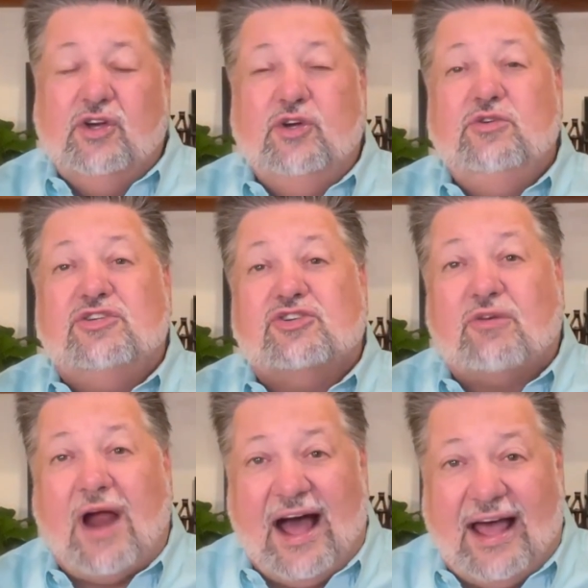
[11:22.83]
who
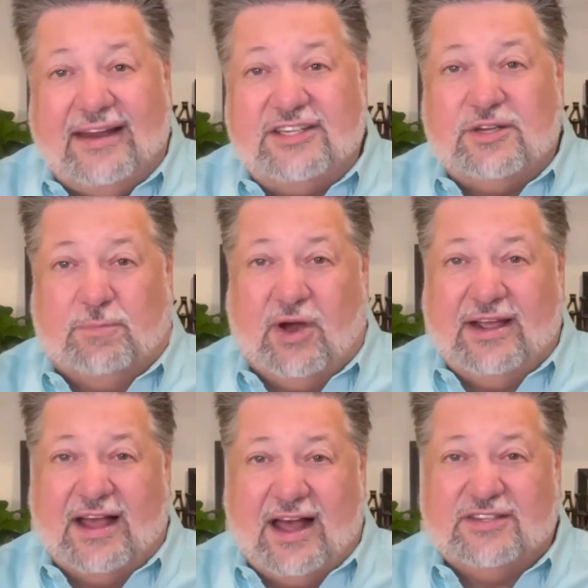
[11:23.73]
tried to
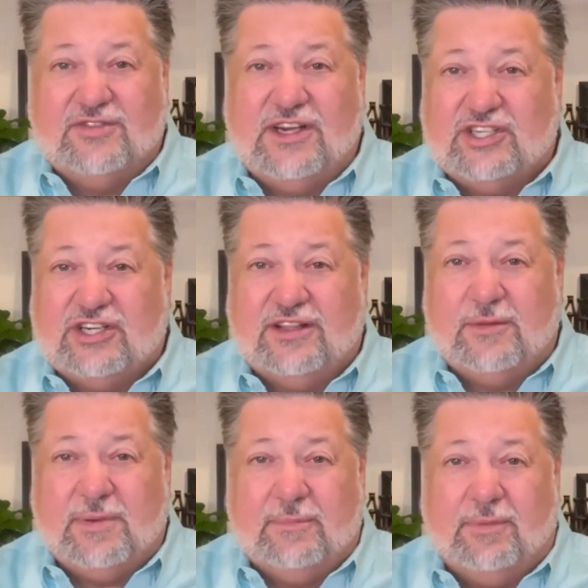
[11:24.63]
bring God's vision to the
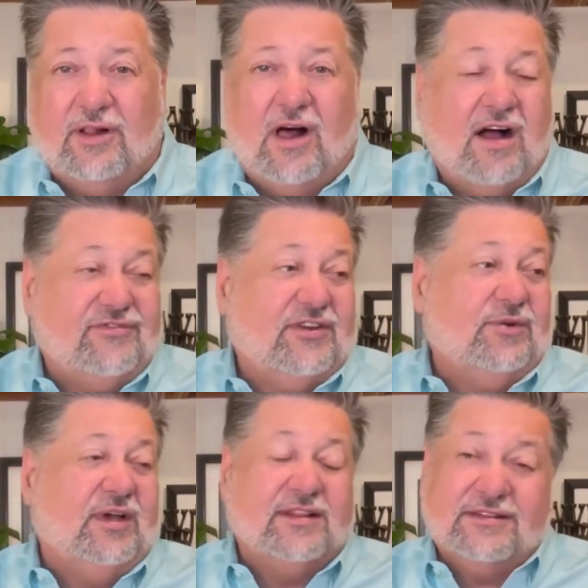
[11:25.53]
people, often
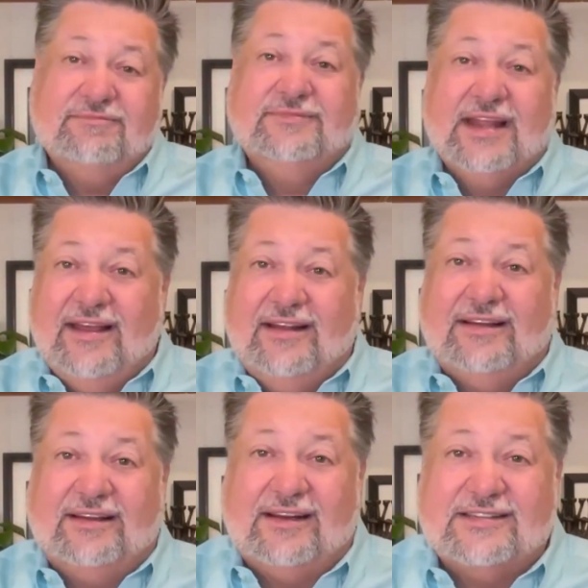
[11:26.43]
with
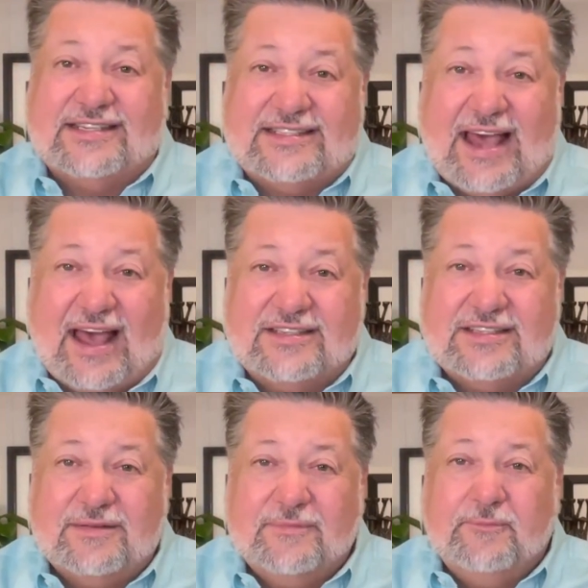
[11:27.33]
little success.